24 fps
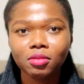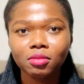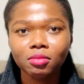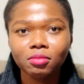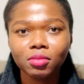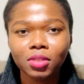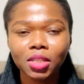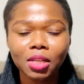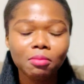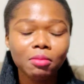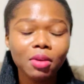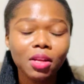
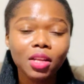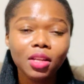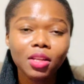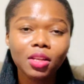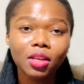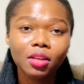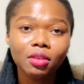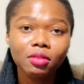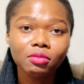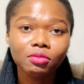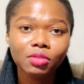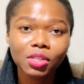there are
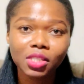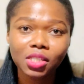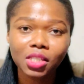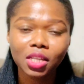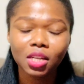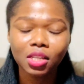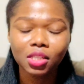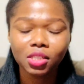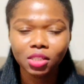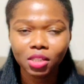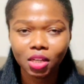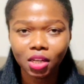many
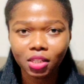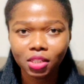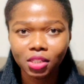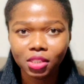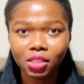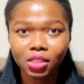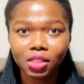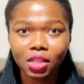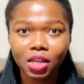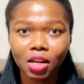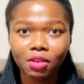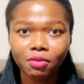recent changes
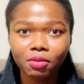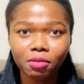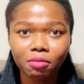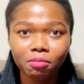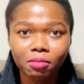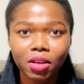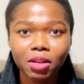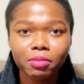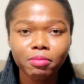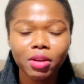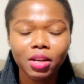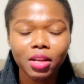that have been
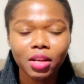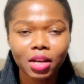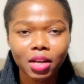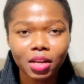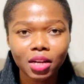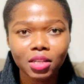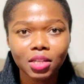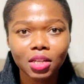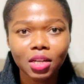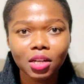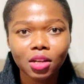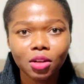made by the
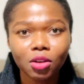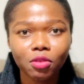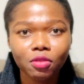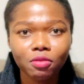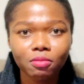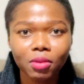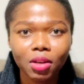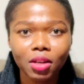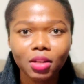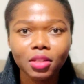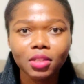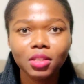Canadian
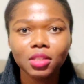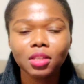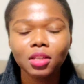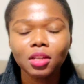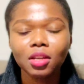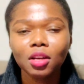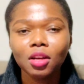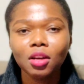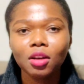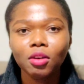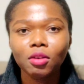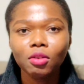government
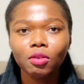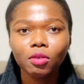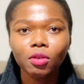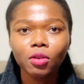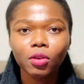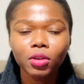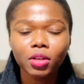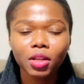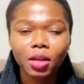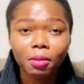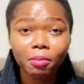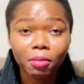
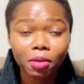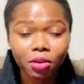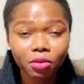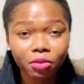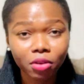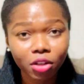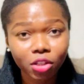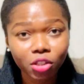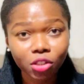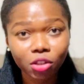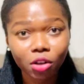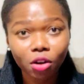on
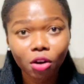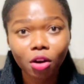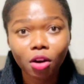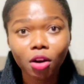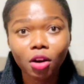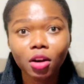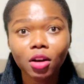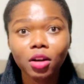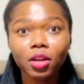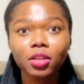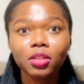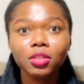
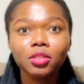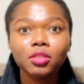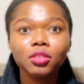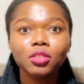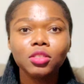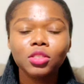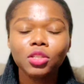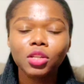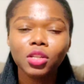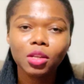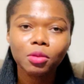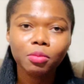immigration,
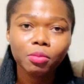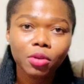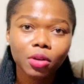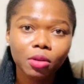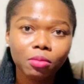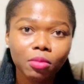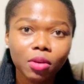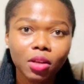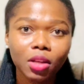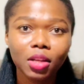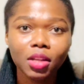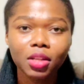study
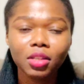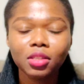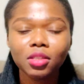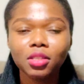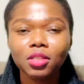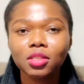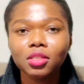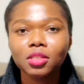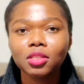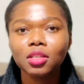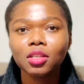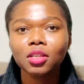
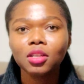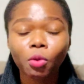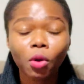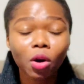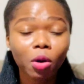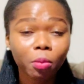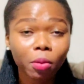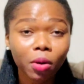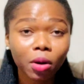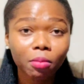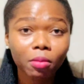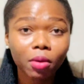permits, work
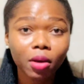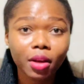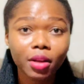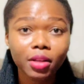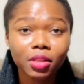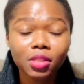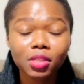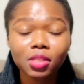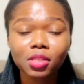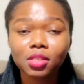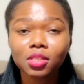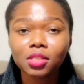
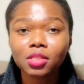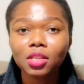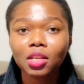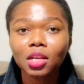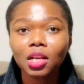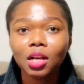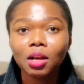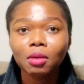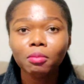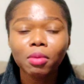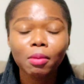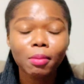permits,
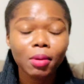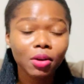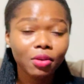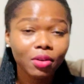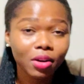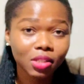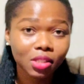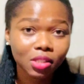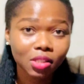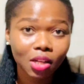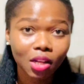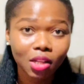permanent
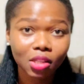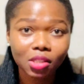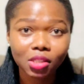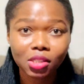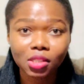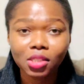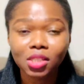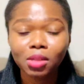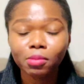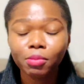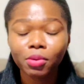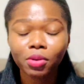residency,
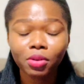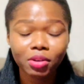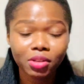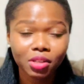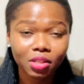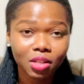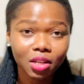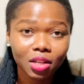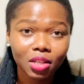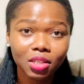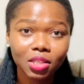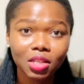temporary
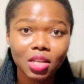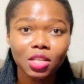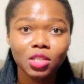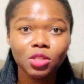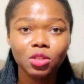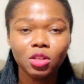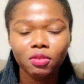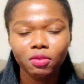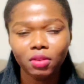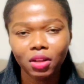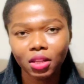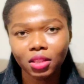residency, and
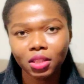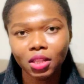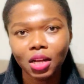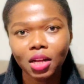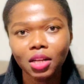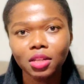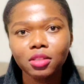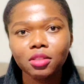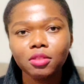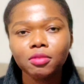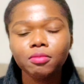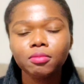stuff like
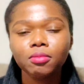that.